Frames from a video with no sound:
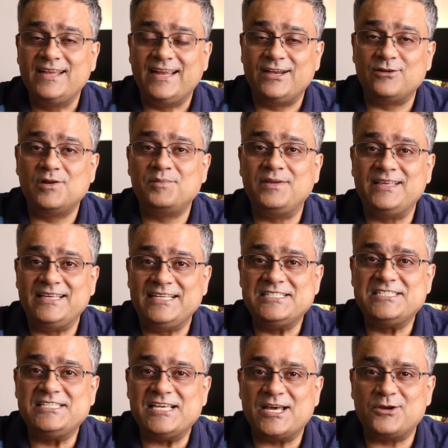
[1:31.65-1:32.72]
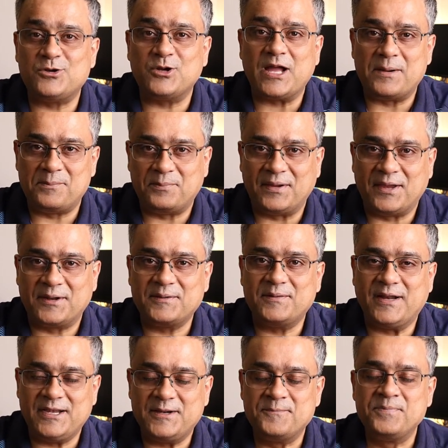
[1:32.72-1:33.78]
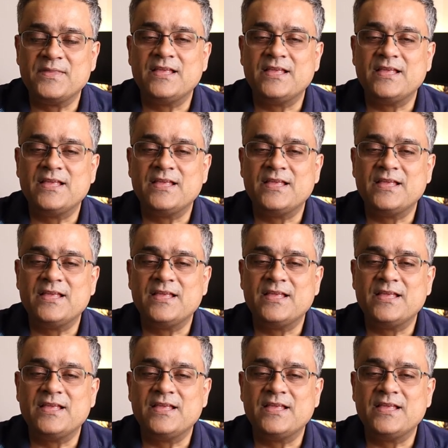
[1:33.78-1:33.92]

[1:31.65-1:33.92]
it will be easier to compare, right?